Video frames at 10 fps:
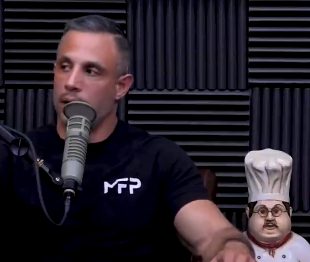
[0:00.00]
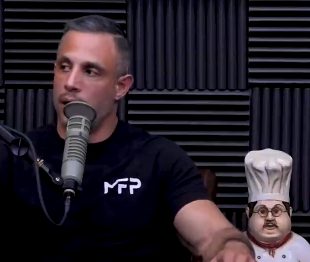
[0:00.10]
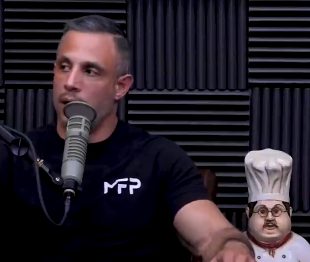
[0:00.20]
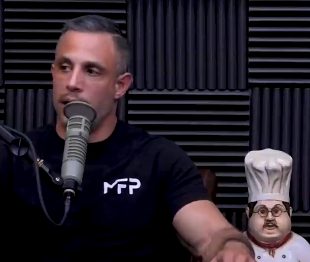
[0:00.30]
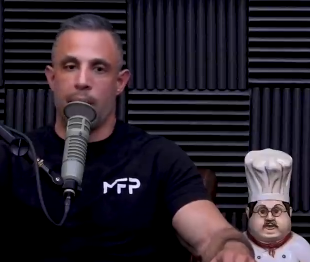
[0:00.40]
Speaker 1: you
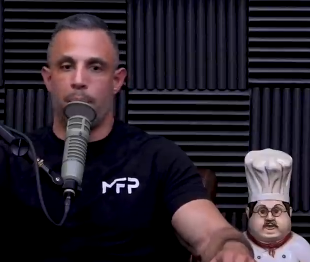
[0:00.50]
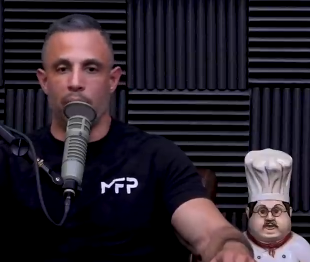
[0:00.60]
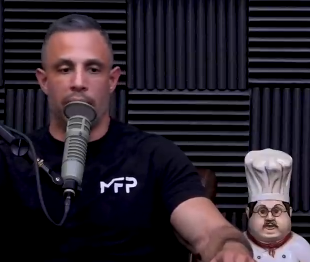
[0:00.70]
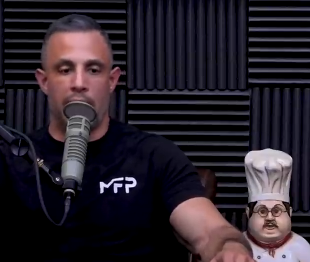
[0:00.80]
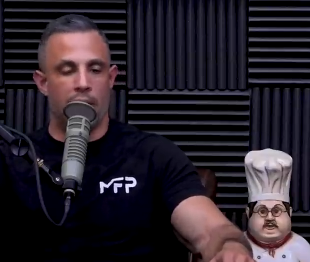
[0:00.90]
know, like I
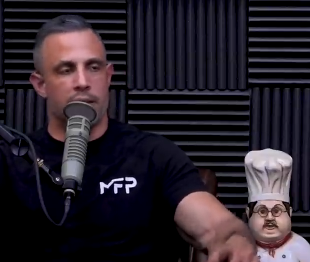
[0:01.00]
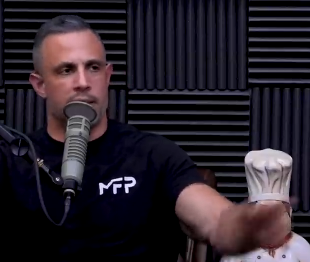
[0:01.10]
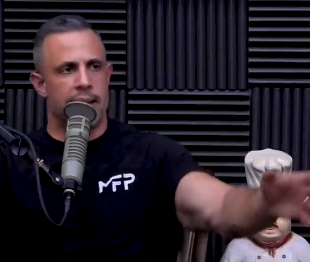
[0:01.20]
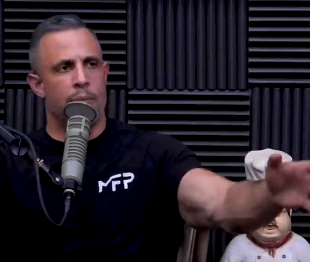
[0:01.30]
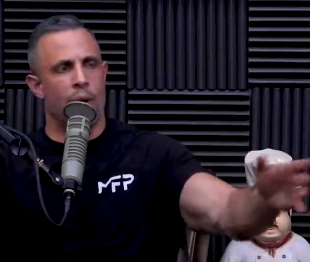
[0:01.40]
pull it out. It's the
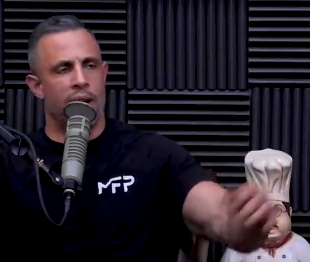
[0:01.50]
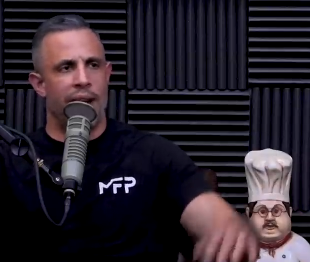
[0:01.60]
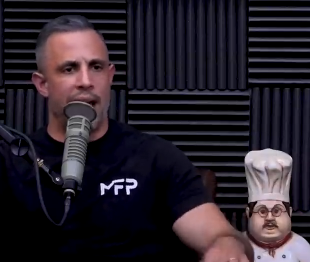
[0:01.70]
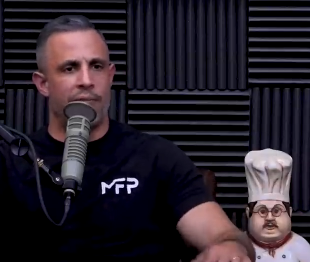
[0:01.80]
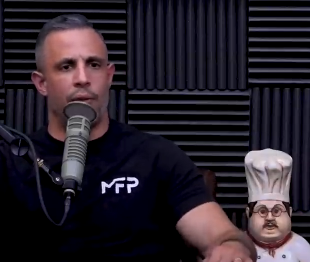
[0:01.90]
same one I've
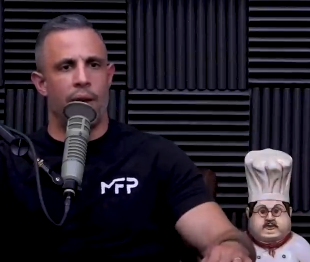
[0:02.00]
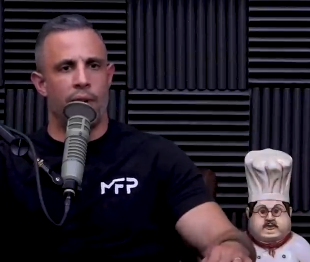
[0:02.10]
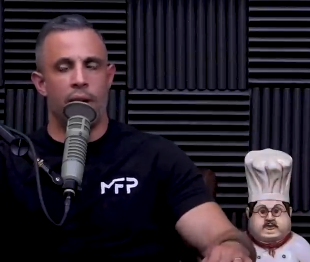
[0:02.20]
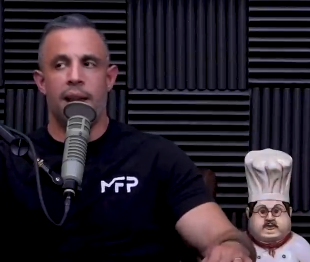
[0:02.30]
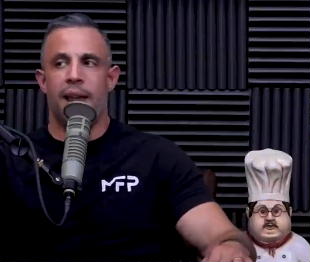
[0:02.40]
had
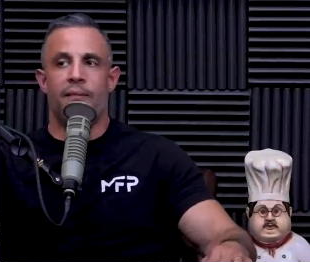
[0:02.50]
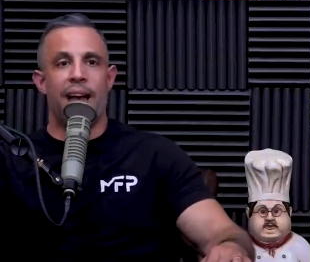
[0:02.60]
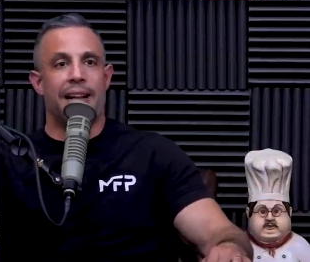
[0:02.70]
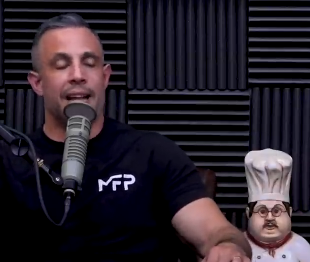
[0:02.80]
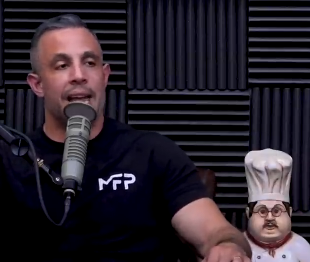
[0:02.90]
forever. In
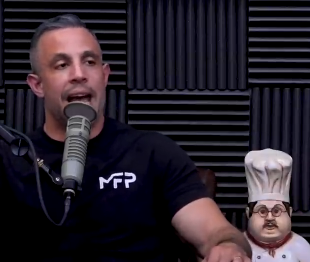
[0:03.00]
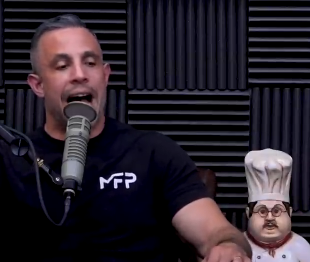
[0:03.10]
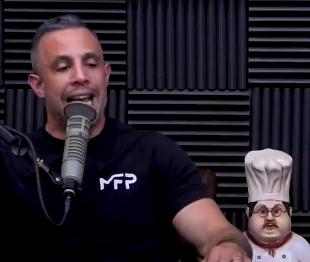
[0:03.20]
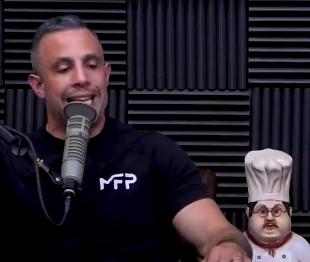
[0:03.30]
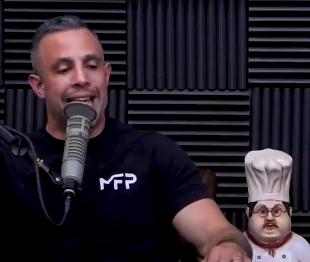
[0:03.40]
fact,
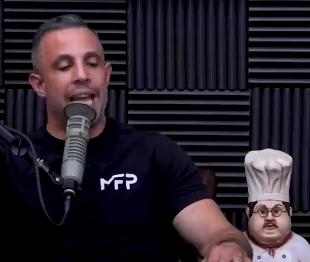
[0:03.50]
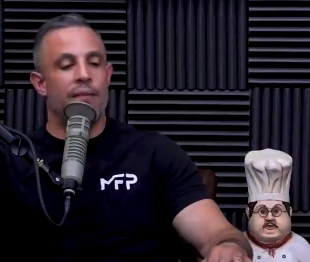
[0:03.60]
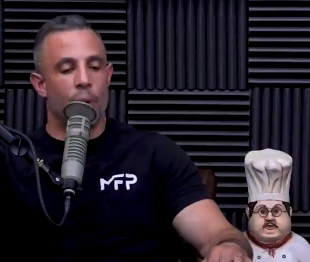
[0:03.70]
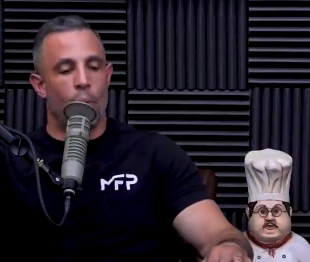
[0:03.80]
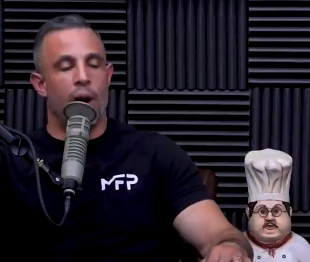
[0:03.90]
I
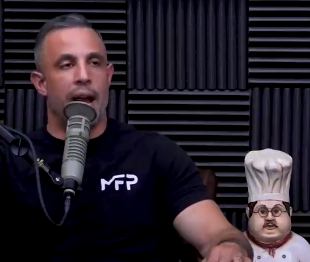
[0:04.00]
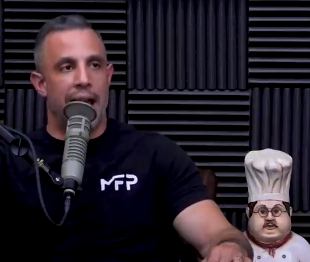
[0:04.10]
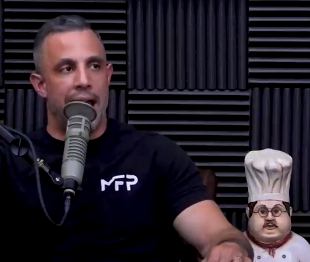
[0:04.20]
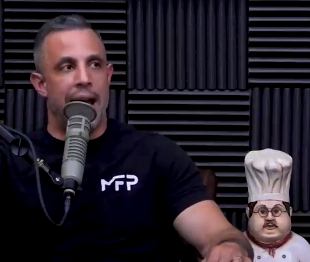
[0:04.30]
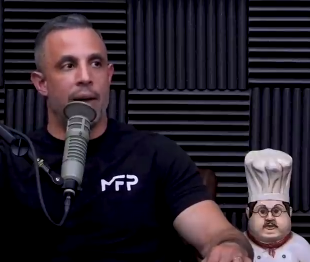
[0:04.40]
gave the one
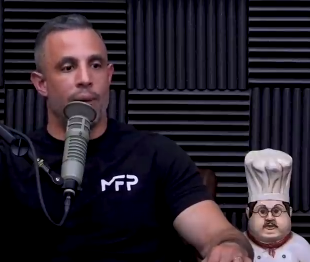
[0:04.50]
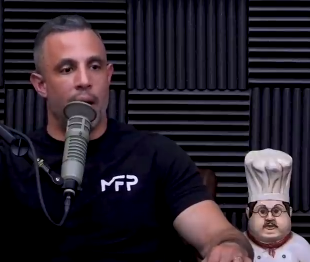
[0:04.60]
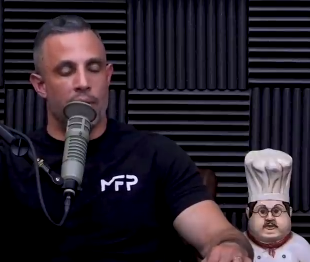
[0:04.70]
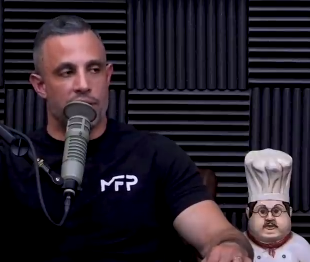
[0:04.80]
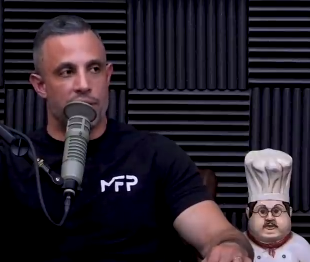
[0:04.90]
I had when
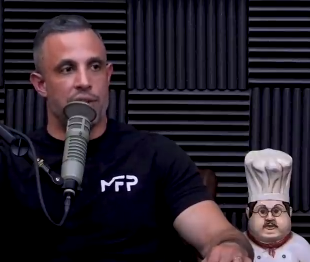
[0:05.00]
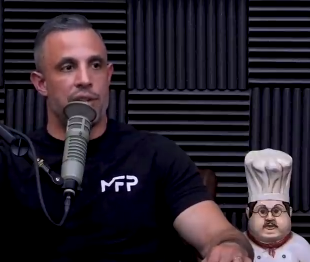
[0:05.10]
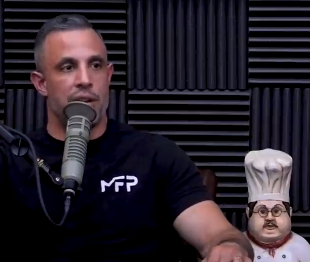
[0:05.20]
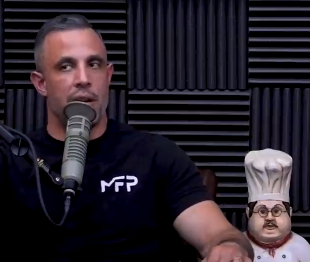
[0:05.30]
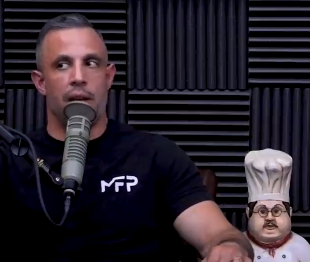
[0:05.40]
I was
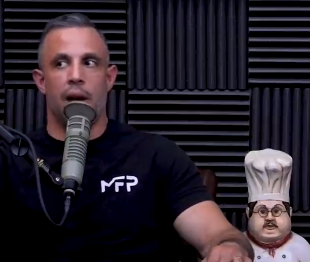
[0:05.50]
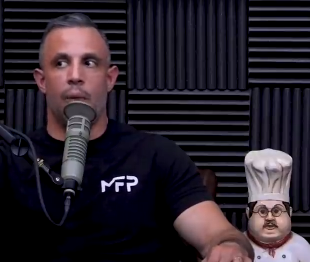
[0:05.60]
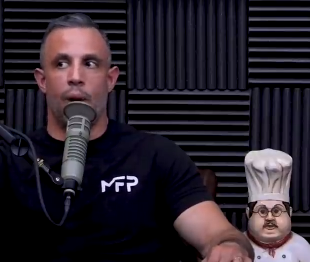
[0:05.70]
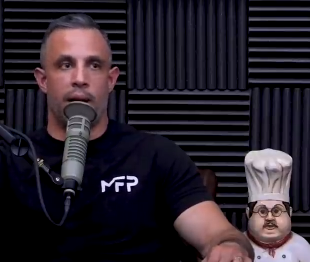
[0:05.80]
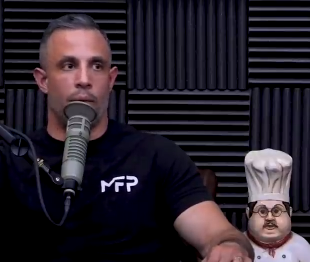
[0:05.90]
16
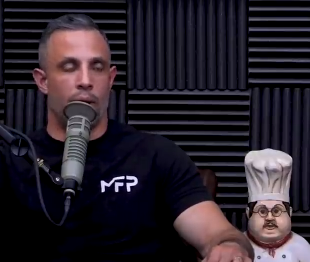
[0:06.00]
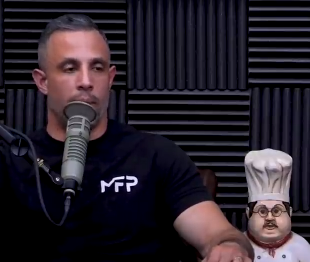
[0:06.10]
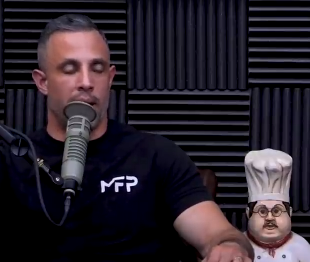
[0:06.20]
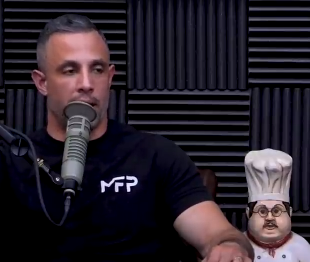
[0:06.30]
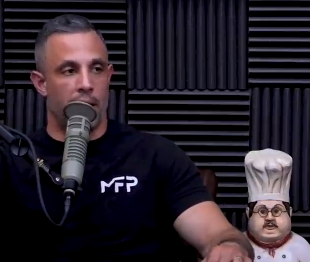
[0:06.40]
away to one
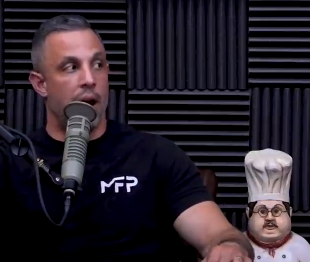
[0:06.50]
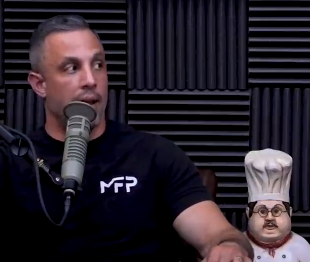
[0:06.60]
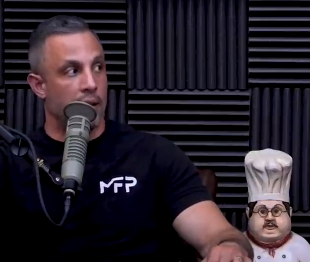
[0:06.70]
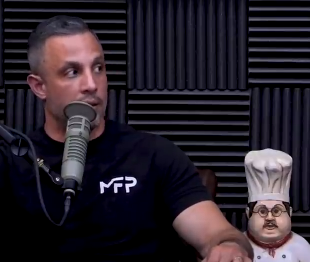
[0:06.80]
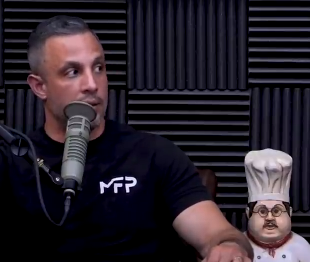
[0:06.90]
of my
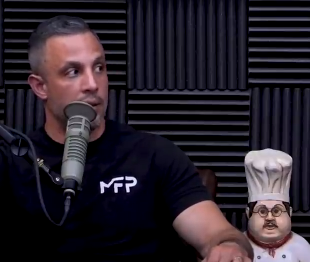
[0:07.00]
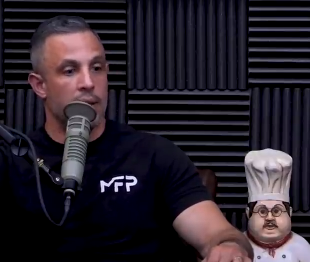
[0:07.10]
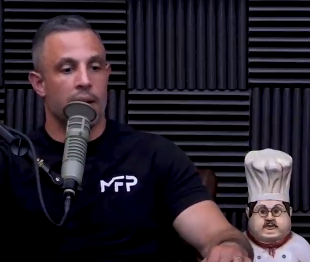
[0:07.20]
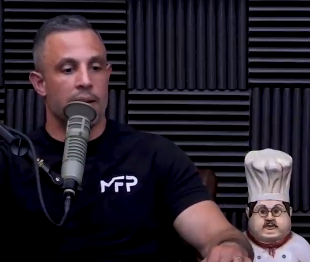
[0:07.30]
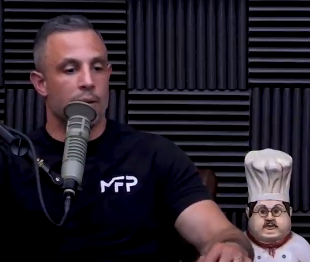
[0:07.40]
clients
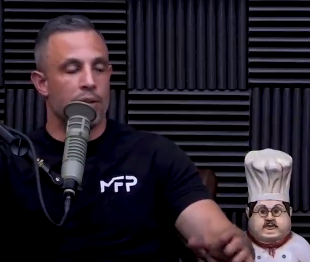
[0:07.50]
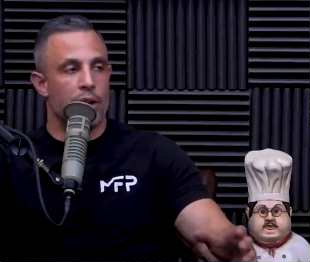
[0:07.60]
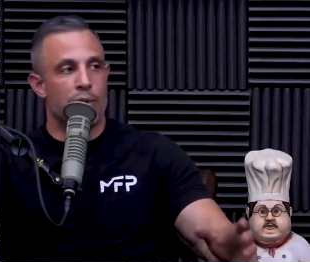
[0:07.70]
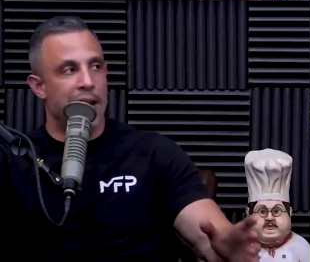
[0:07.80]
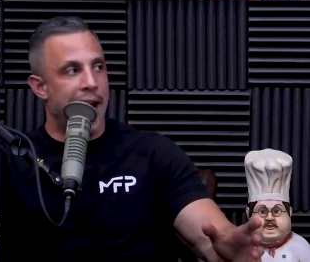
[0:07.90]
because it was
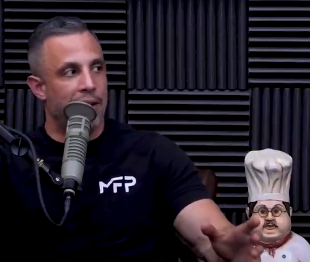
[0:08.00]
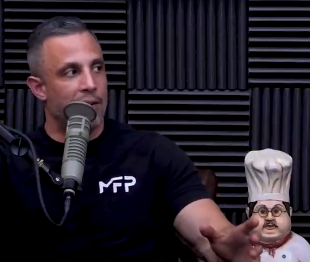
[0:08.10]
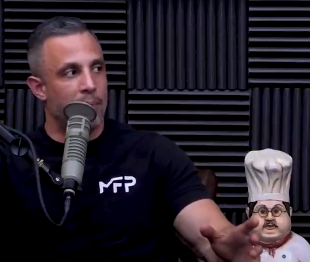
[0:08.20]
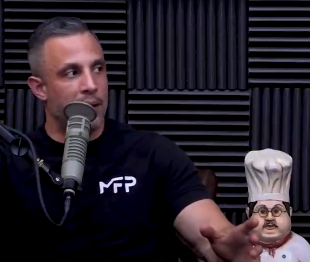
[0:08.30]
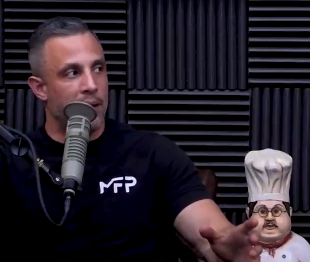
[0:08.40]
so tattered
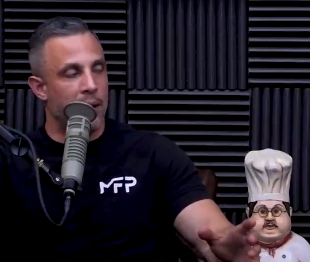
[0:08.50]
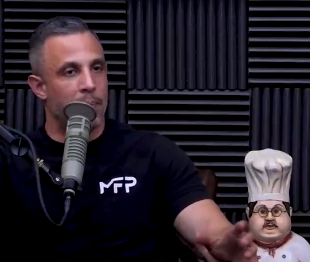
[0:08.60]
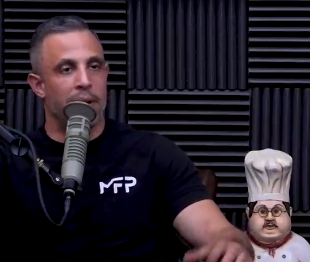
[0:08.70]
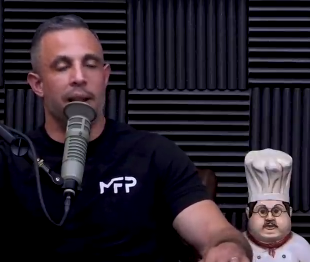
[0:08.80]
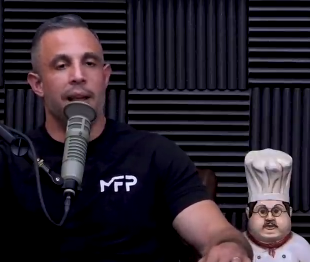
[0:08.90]
and beat up.
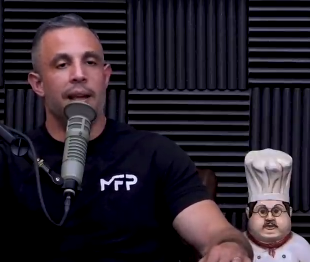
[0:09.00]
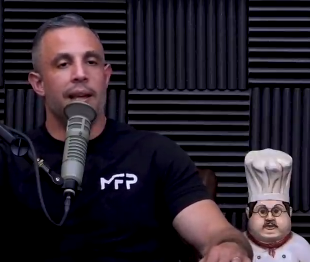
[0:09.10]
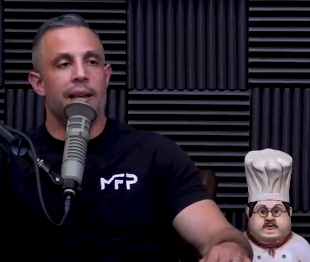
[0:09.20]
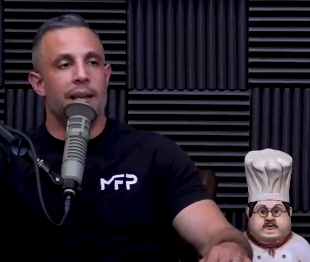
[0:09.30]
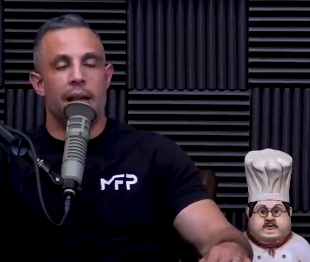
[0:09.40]
And
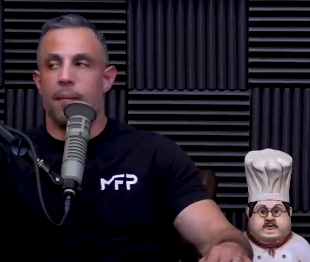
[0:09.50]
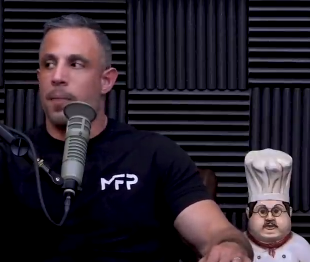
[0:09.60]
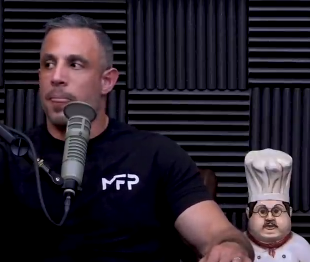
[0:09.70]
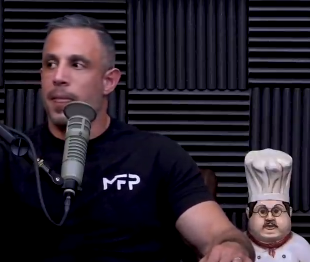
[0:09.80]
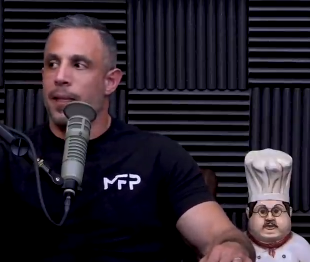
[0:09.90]
did you he, start
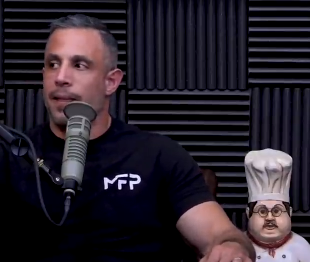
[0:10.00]
coming